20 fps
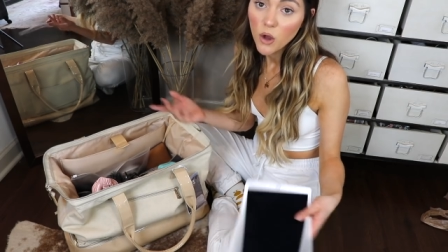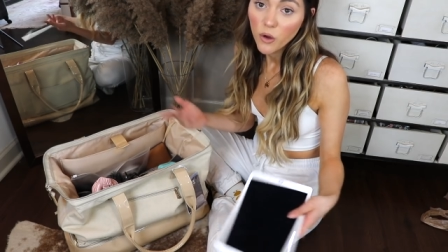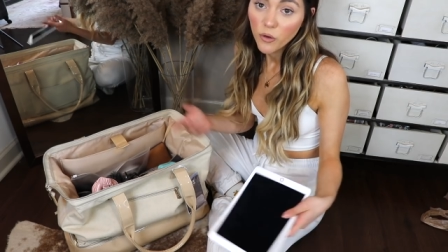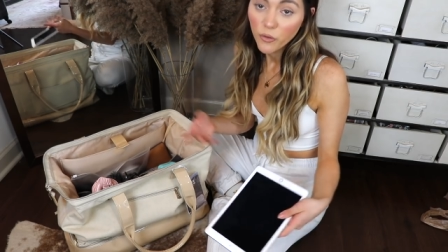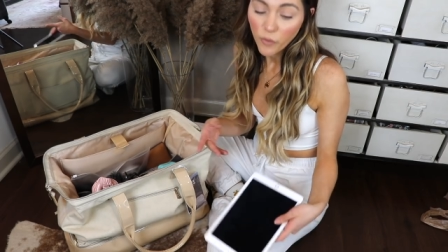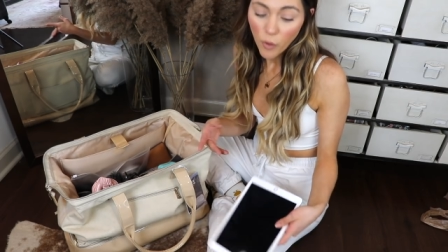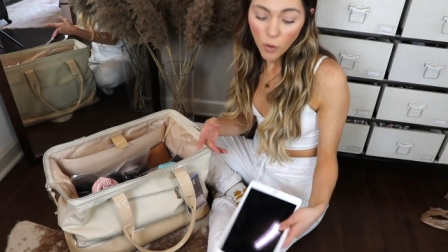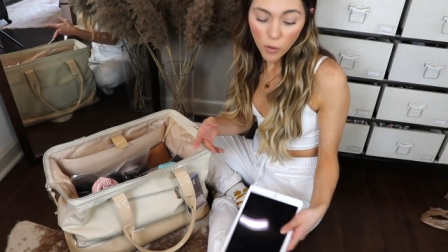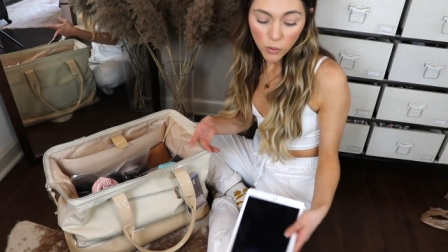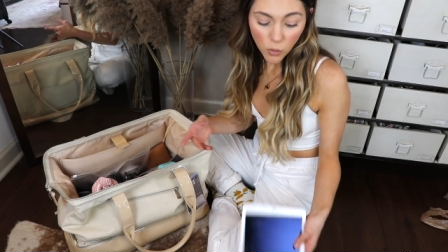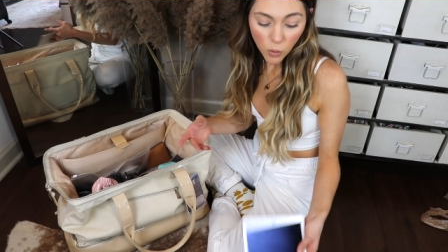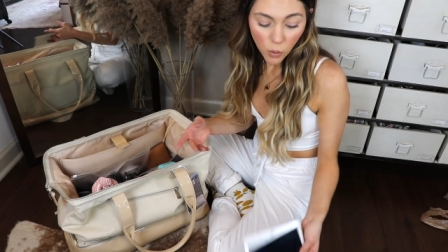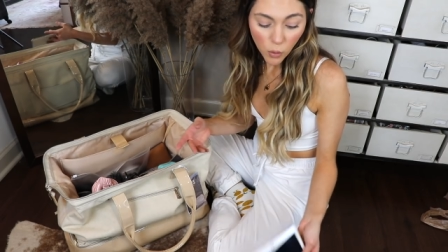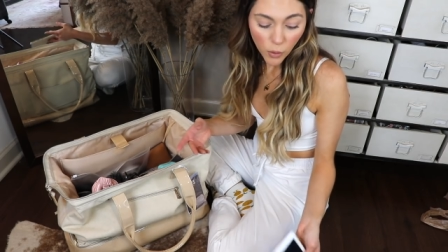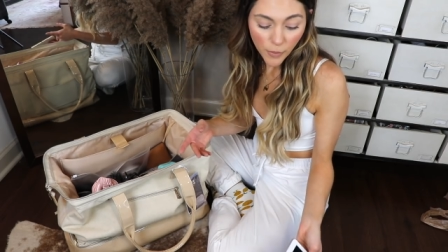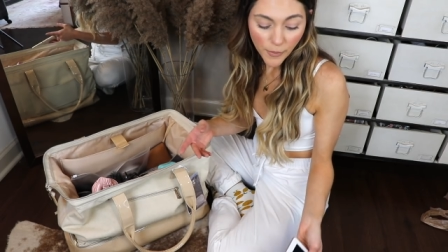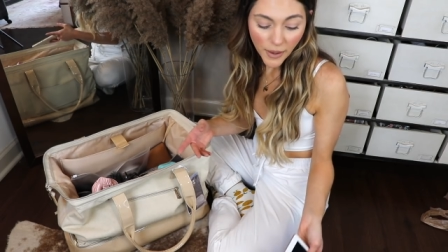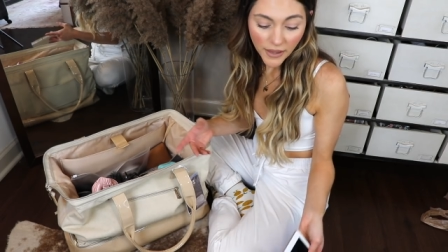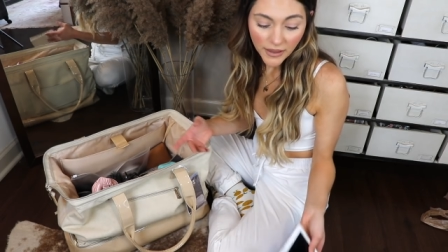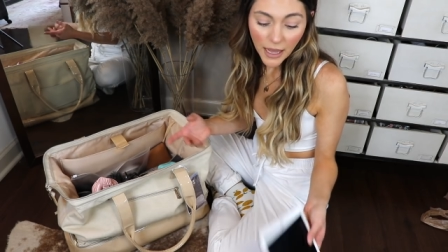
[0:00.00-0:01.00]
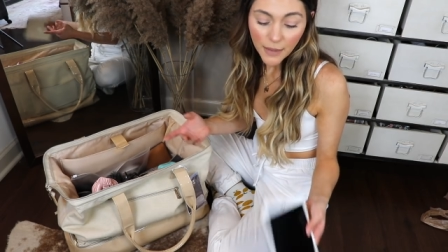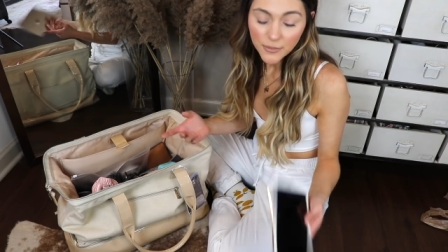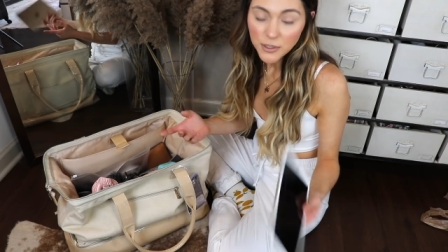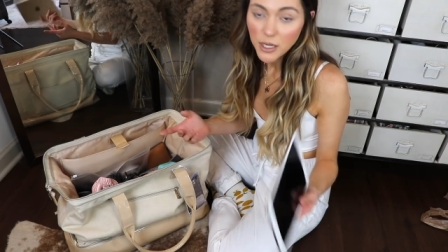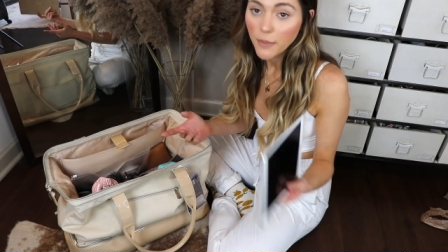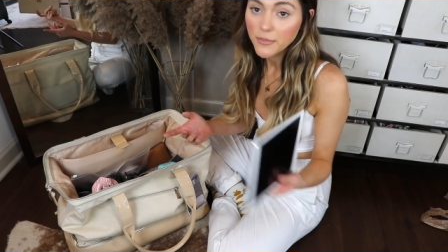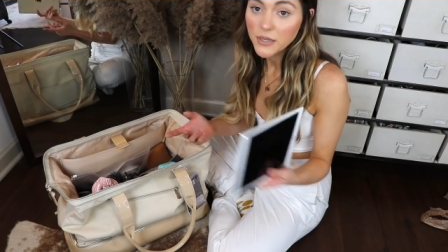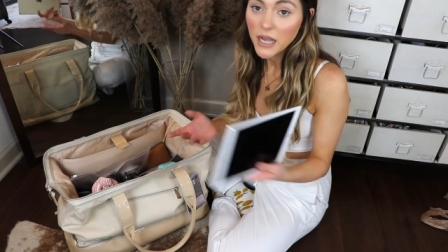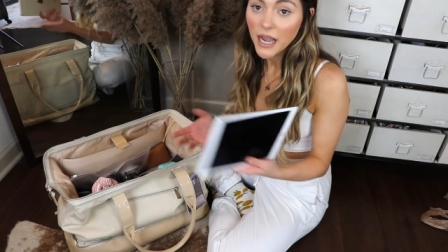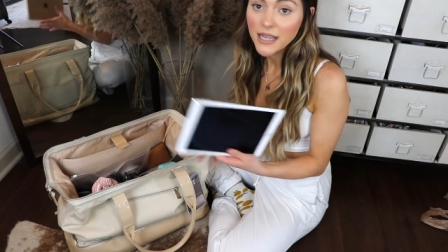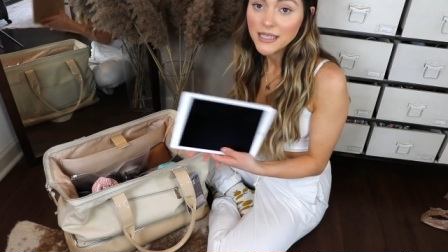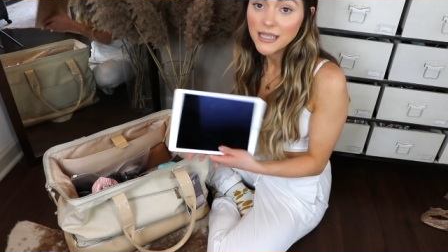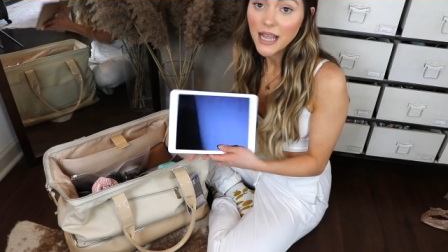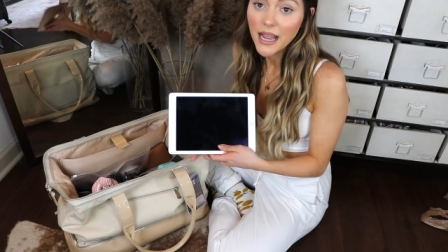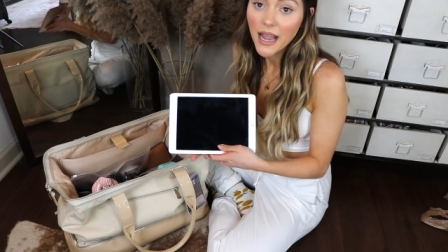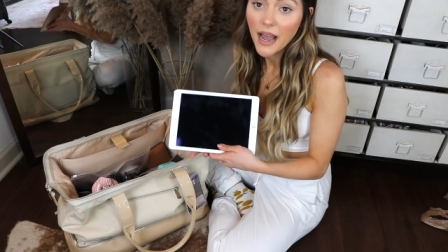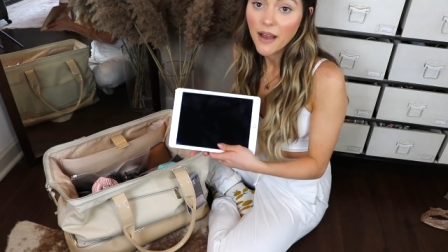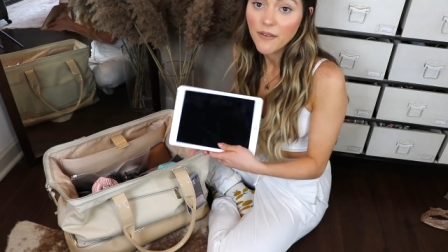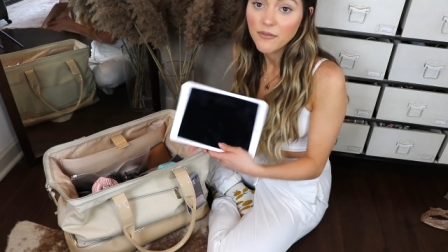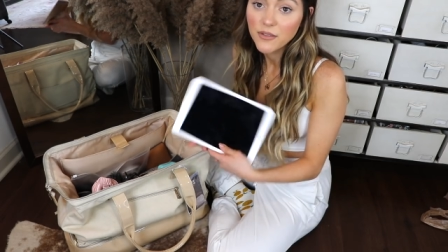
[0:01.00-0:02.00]
phone or my laptop dies, I
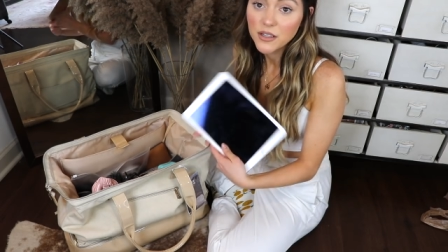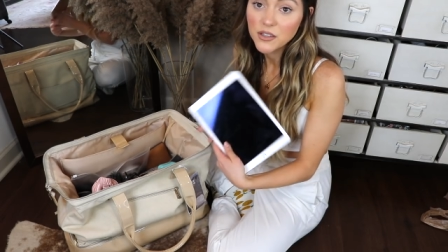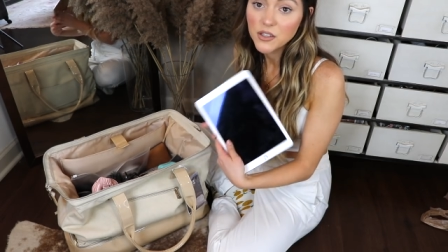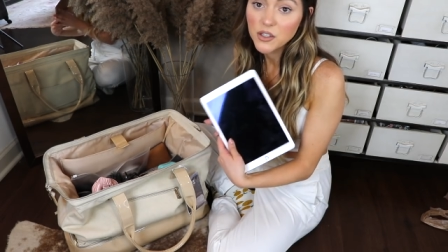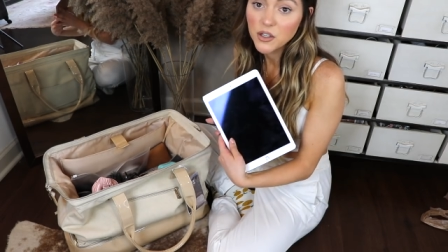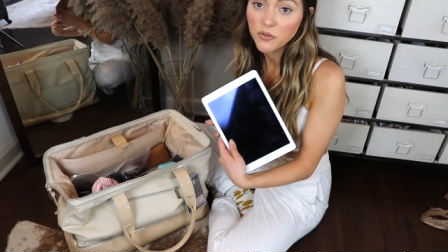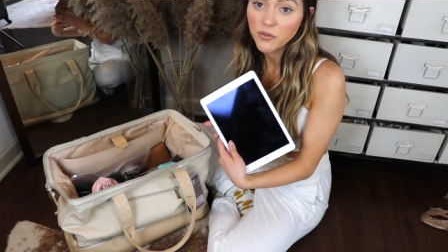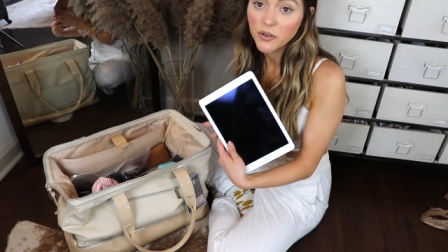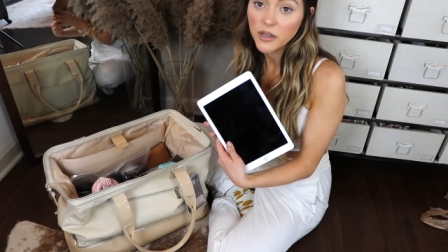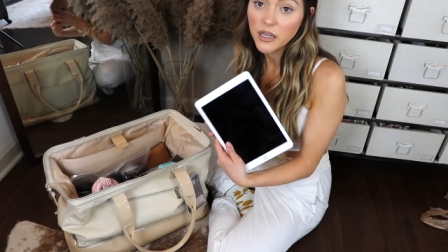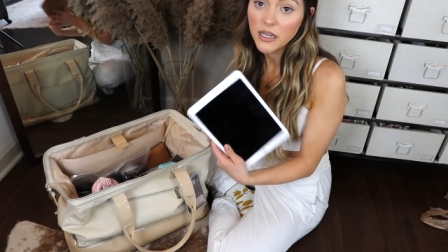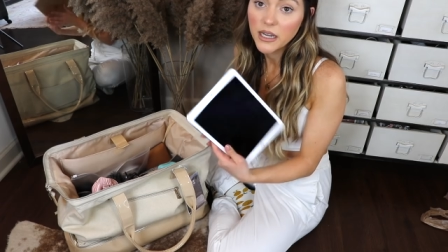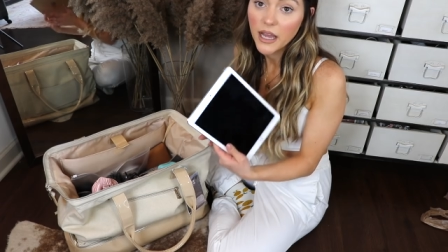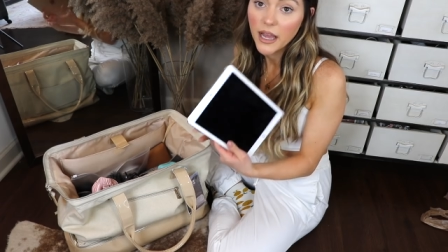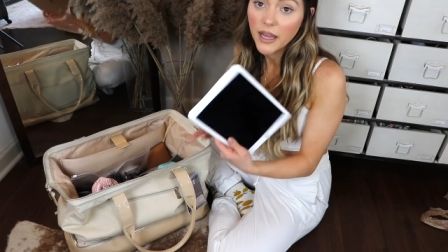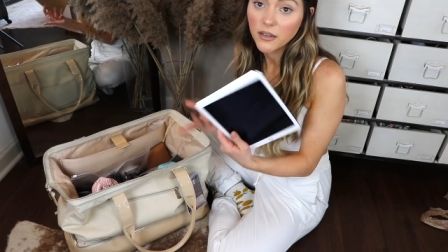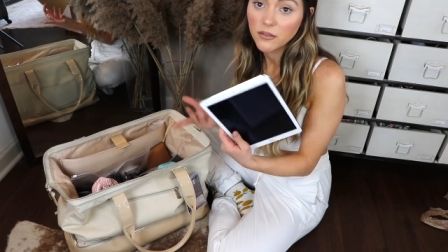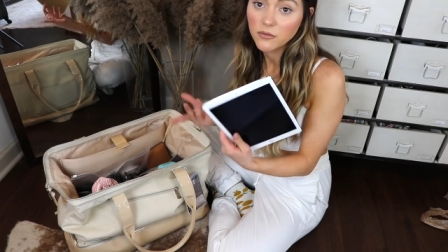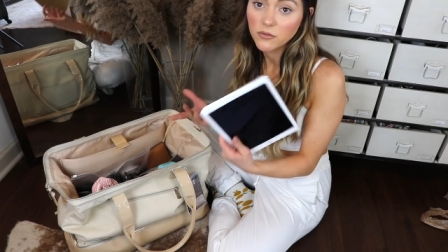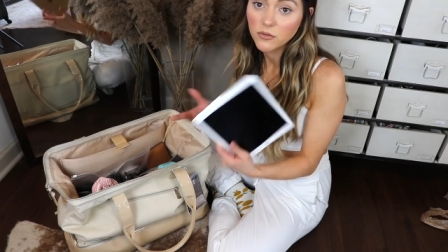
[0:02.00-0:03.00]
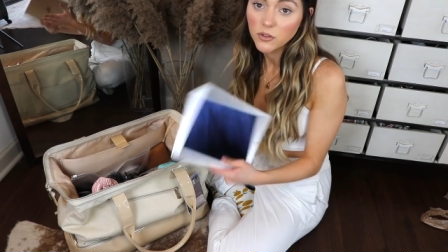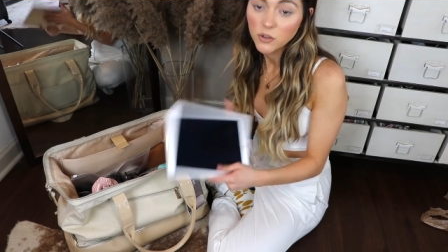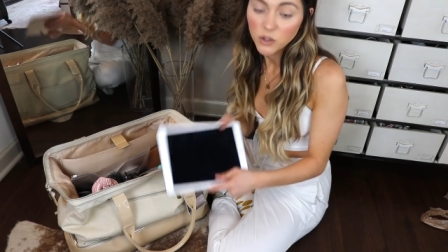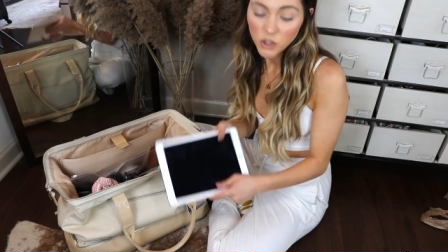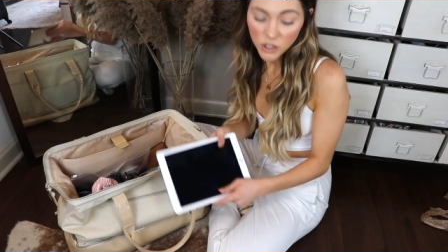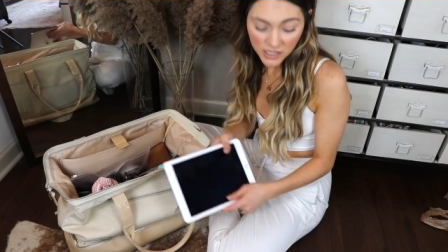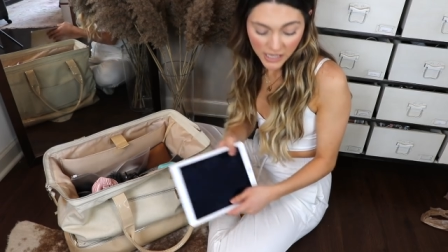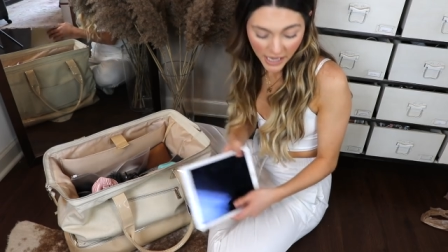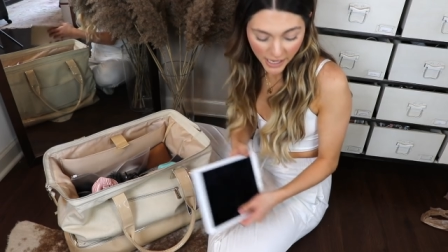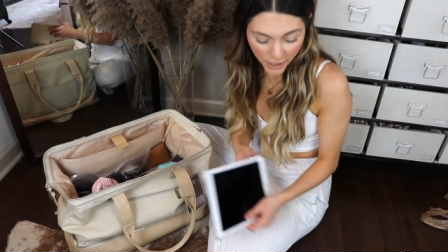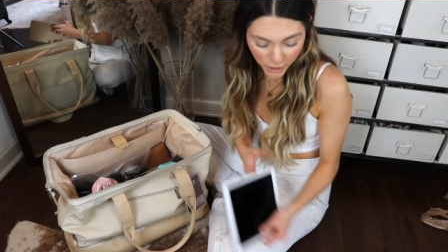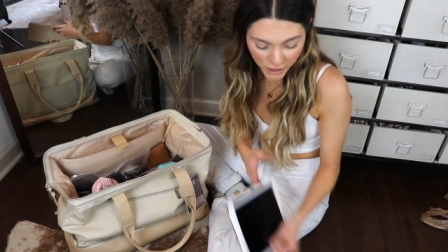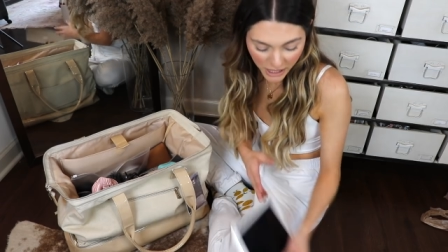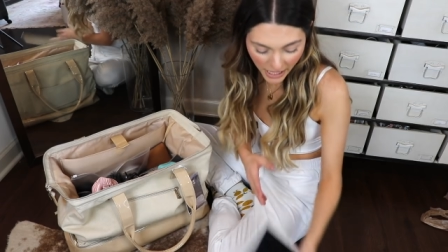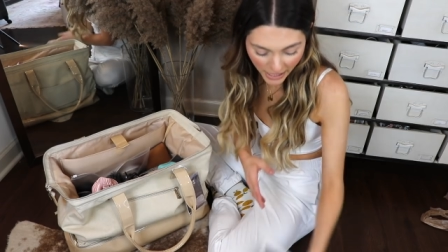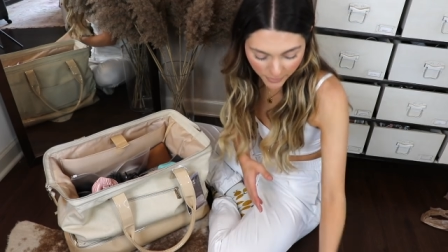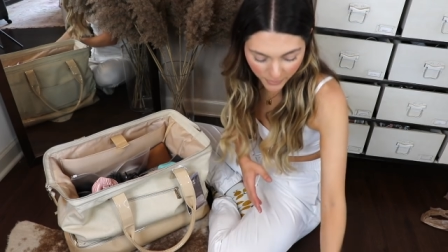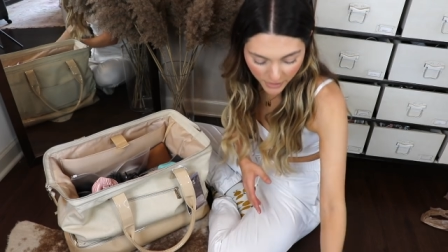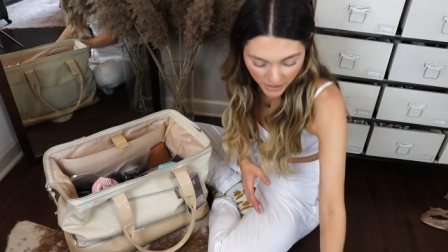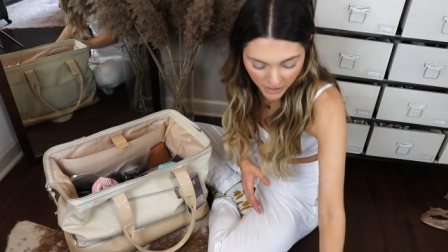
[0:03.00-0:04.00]
have this to read and just
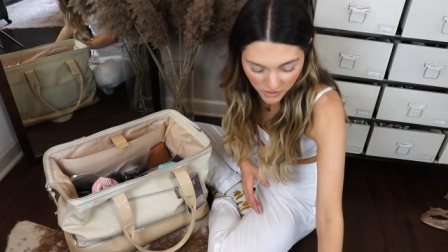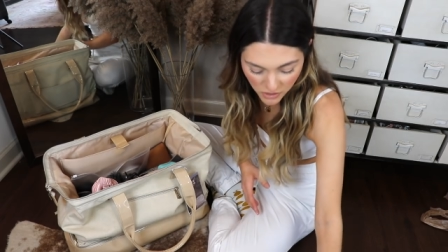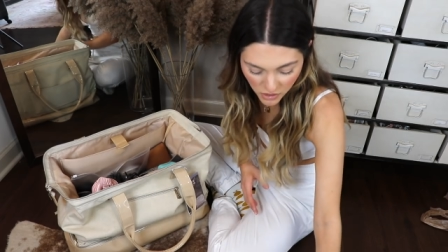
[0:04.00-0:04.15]
entertain me.